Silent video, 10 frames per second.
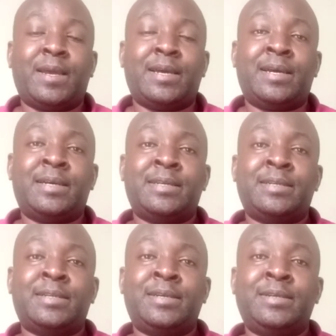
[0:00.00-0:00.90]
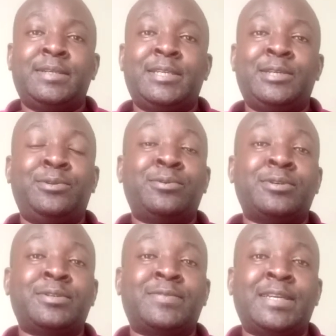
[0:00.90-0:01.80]
and in due
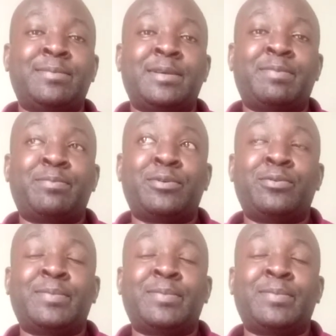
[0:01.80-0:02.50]
course of time the people you